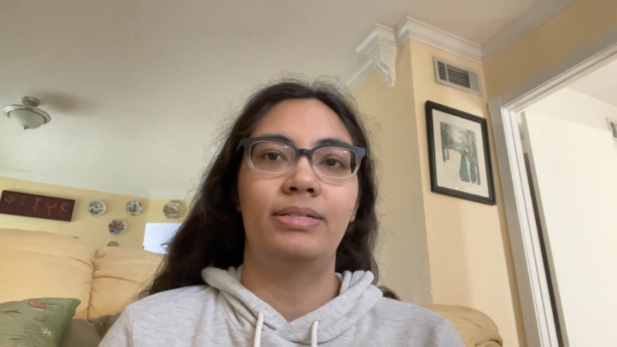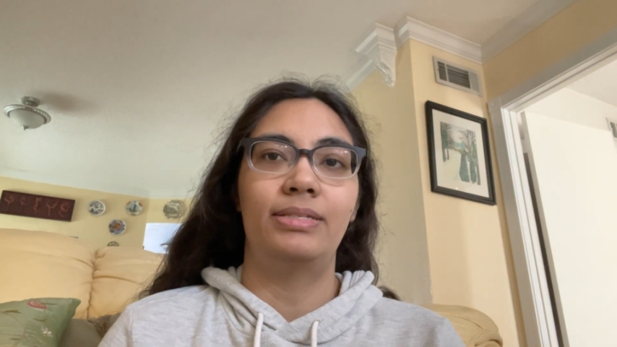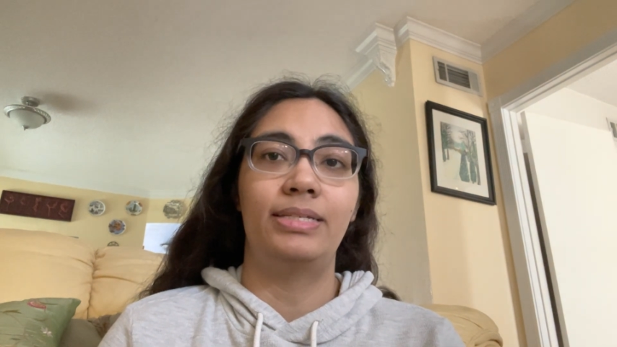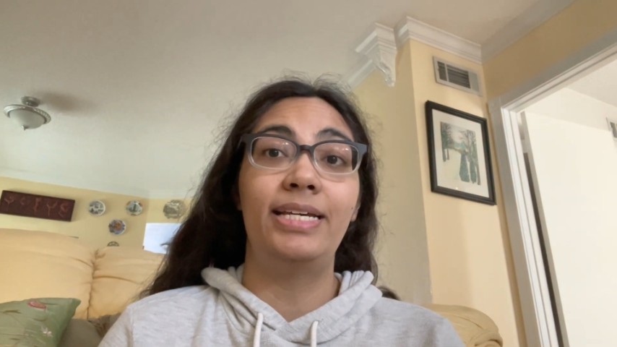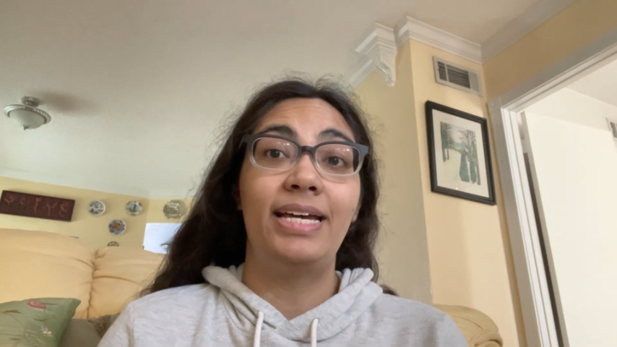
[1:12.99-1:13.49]

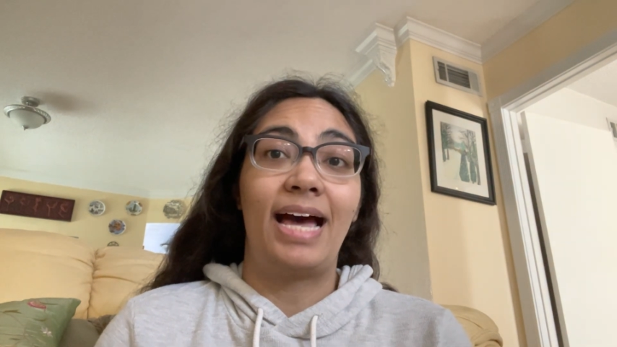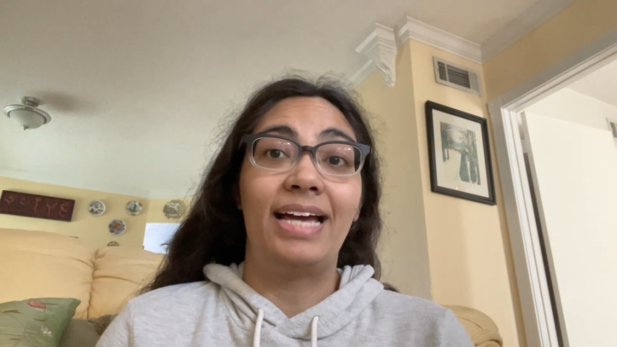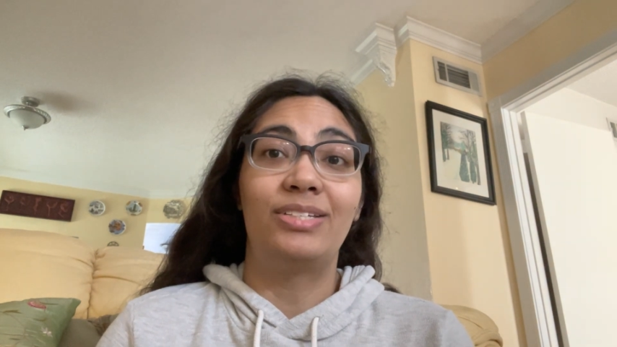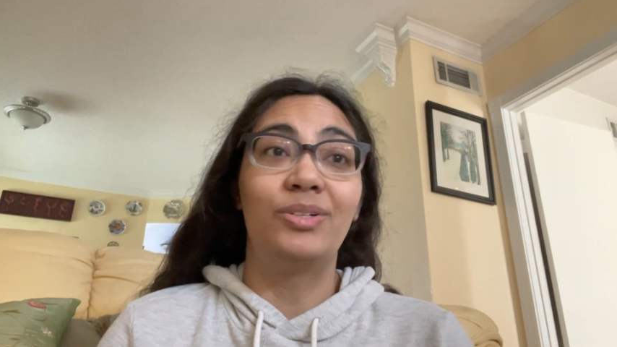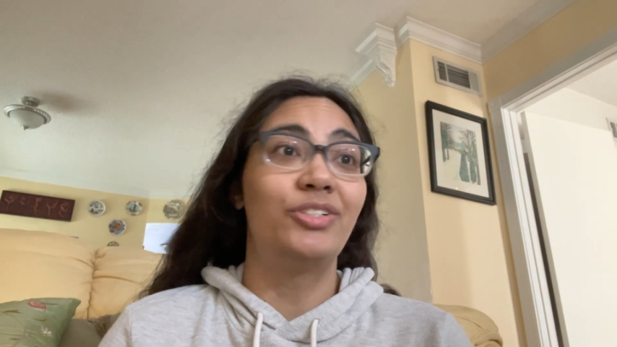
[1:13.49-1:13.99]
See, I
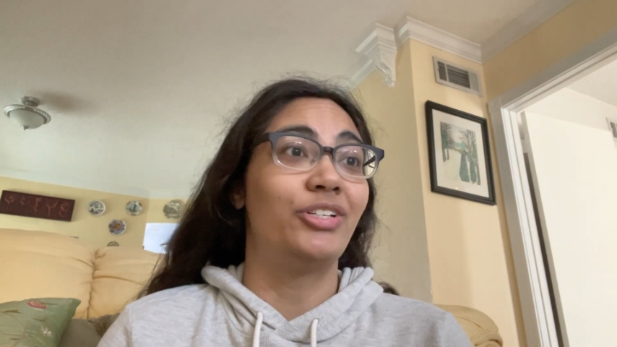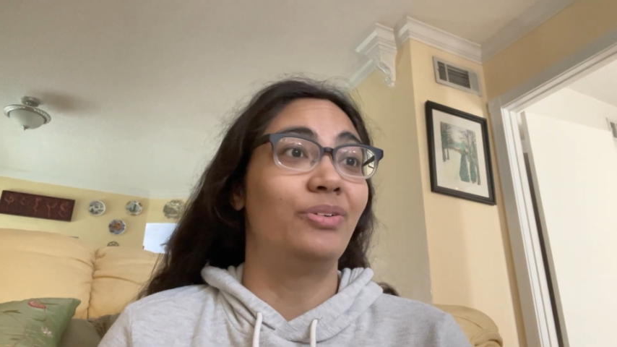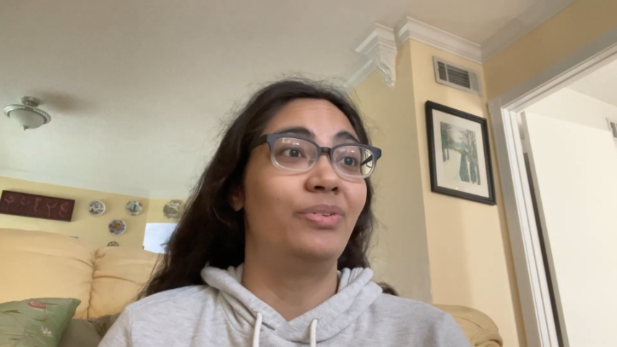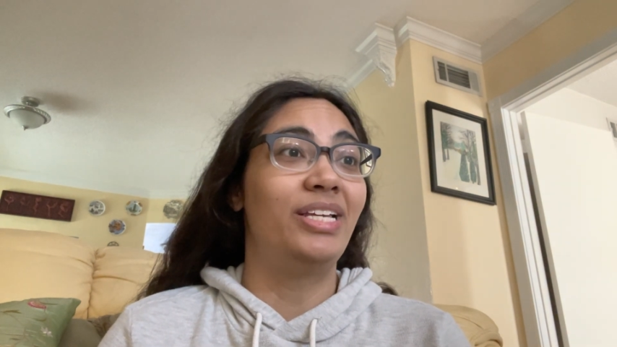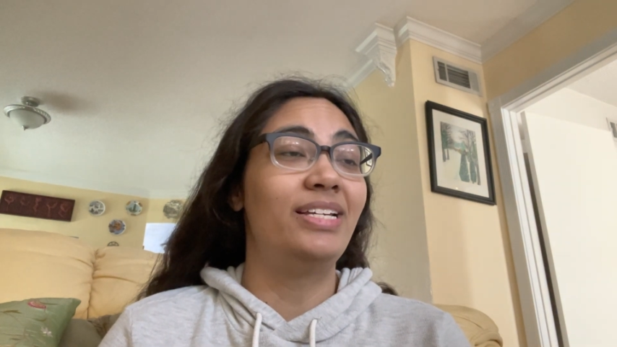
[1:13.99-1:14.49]
told
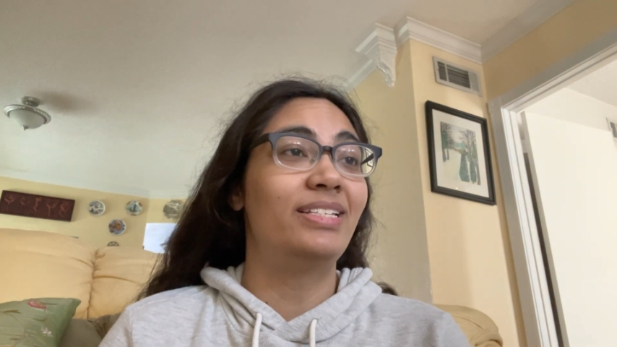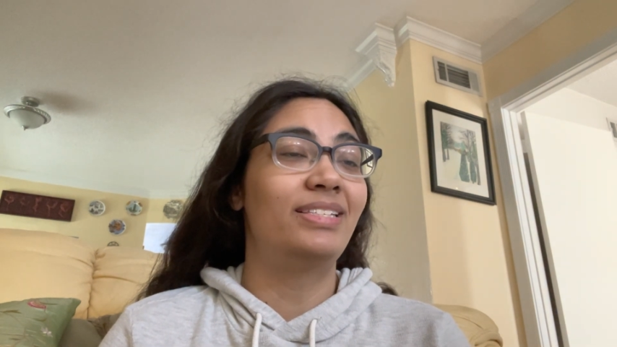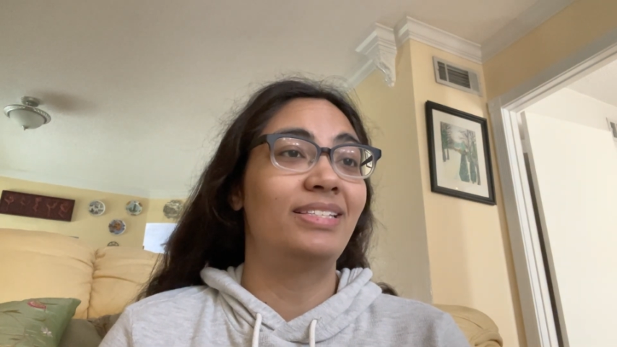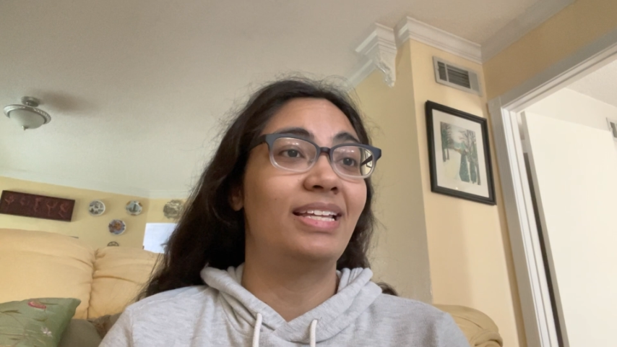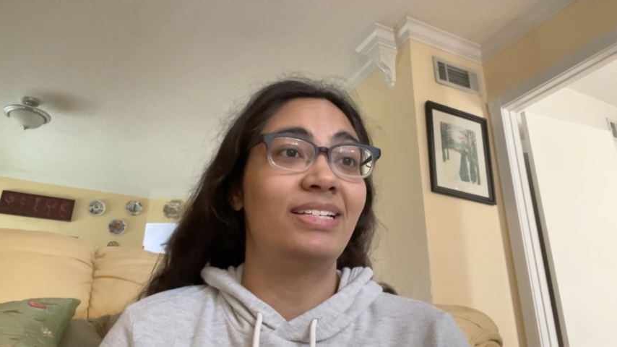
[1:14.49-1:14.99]
you,
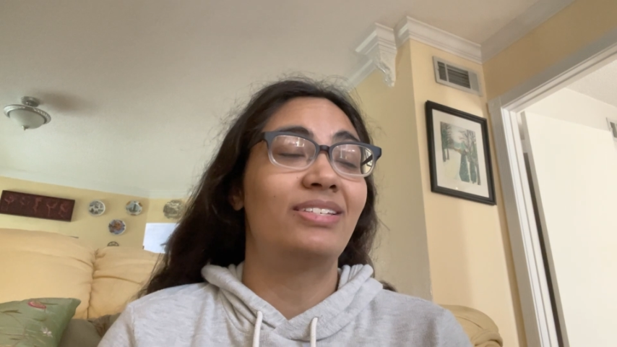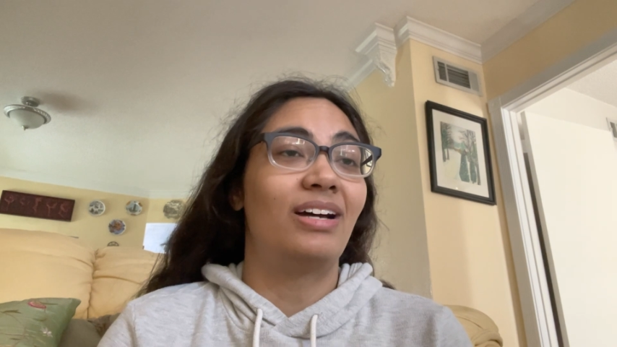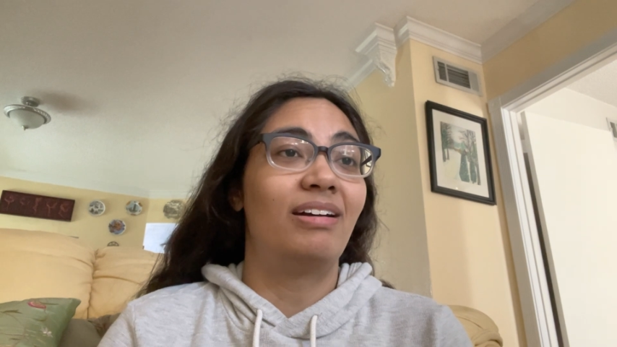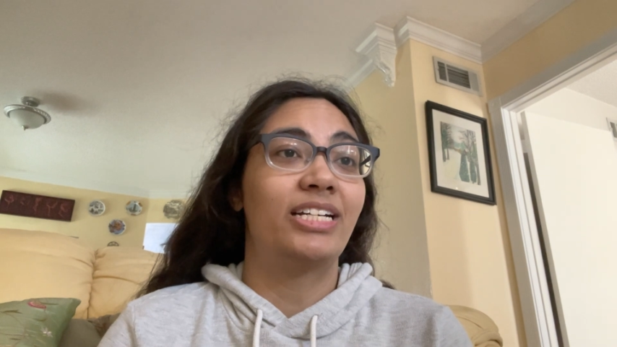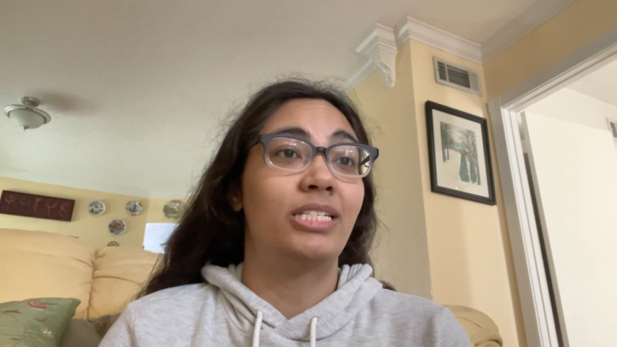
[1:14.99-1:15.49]
these things
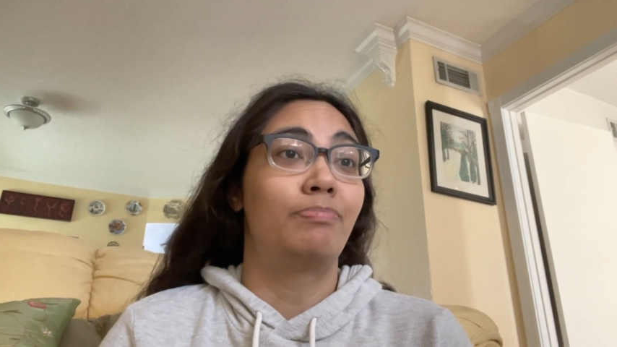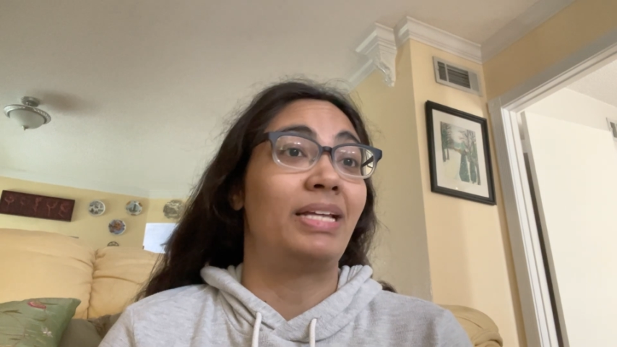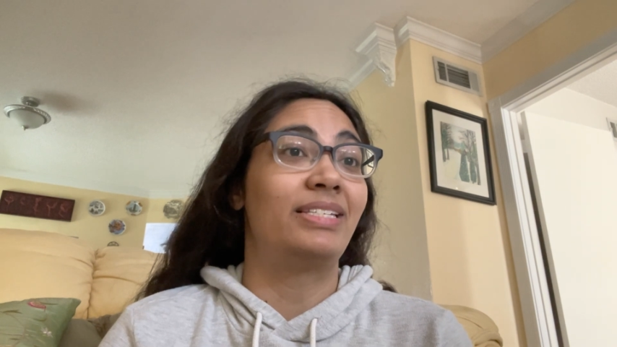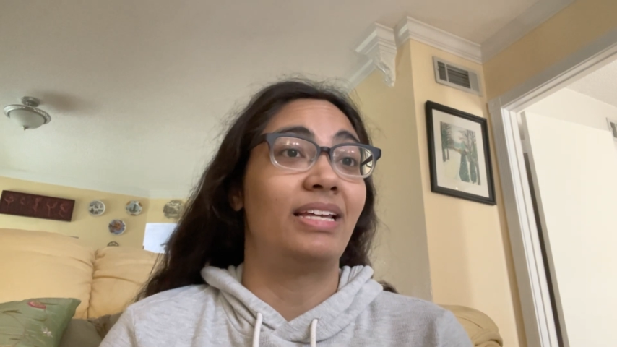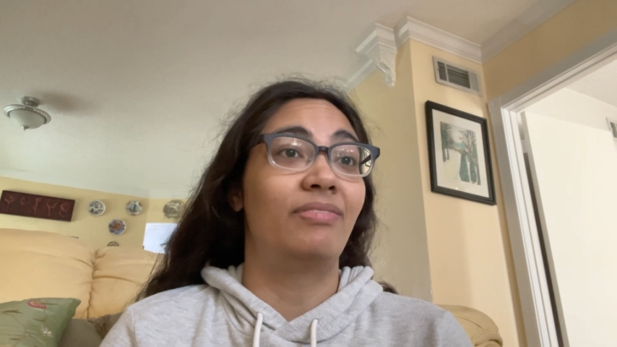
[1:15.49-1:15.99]
are
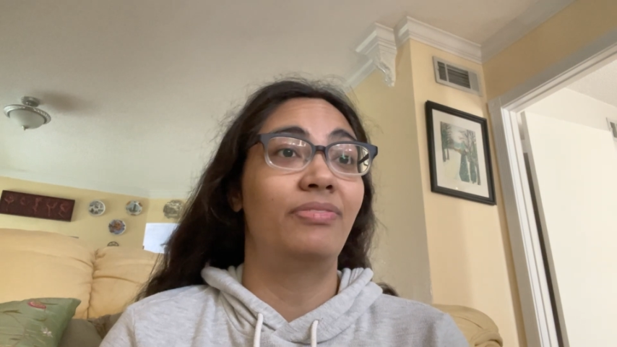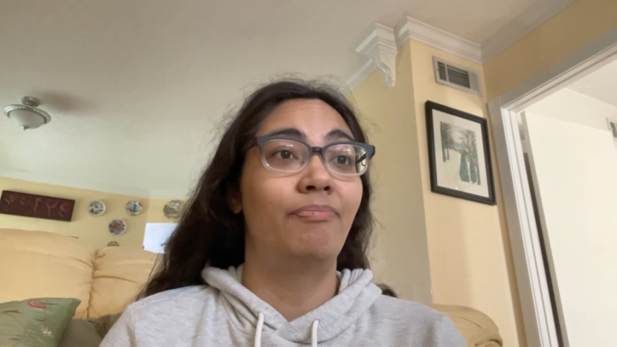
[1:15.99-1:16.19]
expensive.